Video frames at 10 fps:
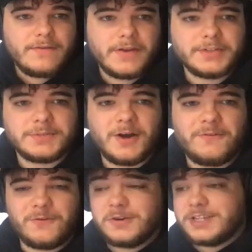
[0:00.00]
Favorite
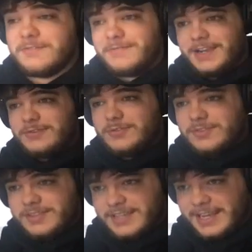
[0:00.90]
small forwards on
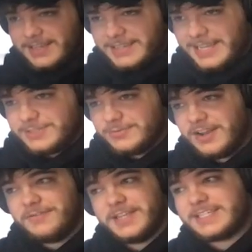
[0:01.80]
FanDuel? Yeah, it's
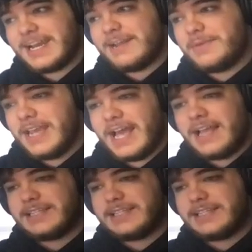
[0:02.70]
rough. It's got to be.